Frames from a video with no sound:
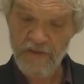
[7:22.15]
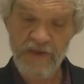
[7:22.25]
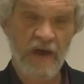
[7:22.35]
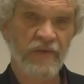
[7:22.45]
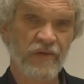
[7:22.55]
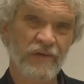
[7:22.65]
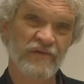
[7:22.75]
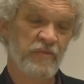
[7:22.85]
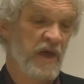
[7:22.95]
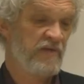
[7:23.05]
The
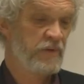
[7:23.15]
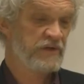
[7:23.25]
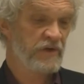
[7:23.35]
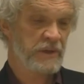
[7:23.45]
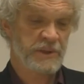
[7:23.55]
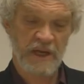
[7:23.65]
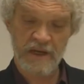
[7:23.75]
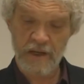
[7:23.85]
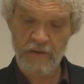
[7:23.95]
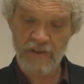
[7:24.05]
others may have been touched
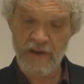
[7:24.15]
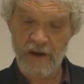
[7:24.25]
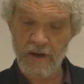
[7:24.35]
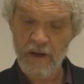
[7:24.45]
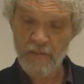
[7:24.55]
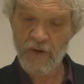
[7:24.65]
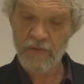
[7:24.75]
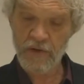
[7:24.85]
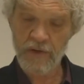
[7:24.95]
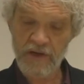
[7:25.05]
on here and there, but
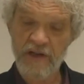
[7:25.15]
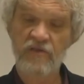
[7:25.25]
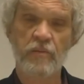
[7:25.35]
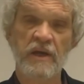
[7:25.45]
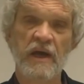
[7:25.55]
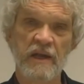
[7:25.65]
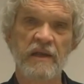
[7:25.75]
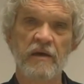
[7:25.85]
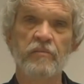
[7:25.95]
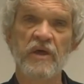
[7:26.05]
when you're looking at the big
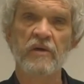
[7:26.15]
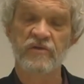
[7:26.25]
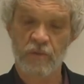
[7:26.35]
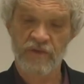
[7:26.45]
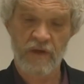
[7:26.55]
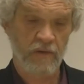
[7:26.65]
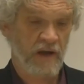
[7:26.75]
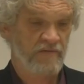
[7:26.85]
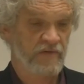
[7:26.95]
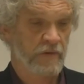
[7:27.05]
idea, B is what they were
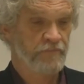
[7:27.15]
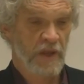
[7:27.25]
after.